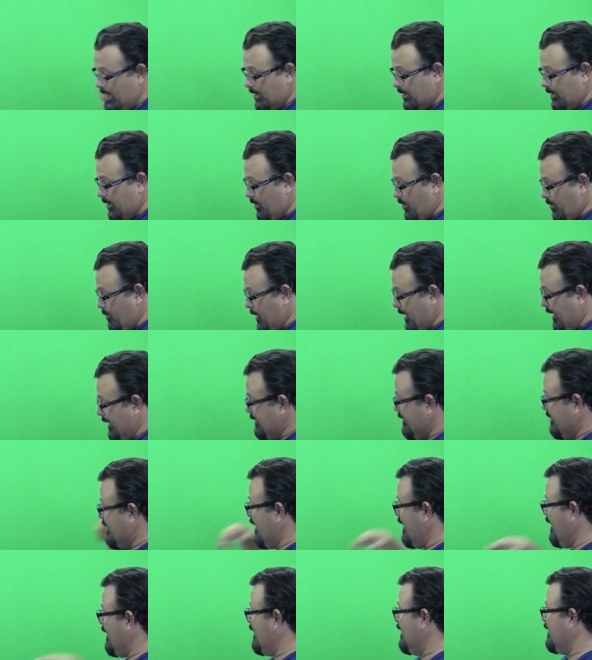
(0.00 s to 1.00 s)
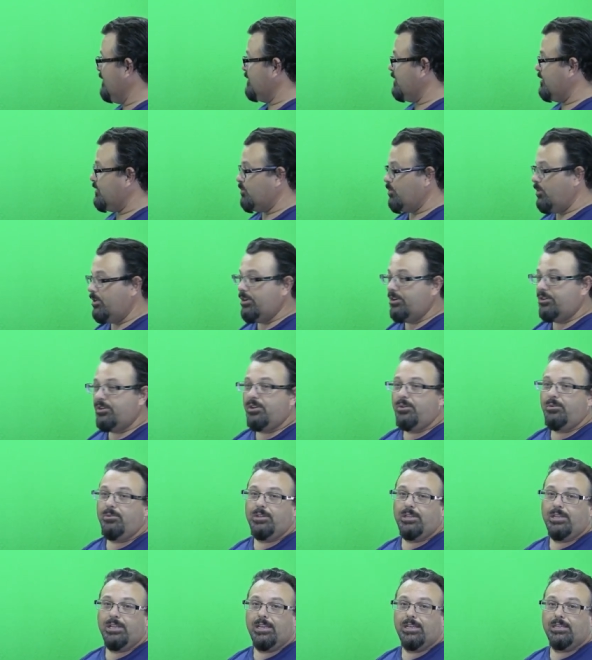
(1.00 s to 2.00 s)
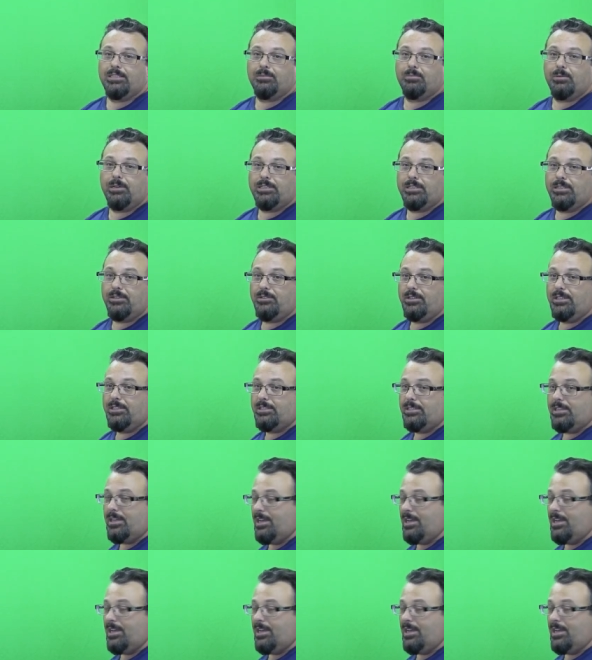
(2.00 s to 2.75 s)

So the biggest thing is, is when you're doing this, especially on this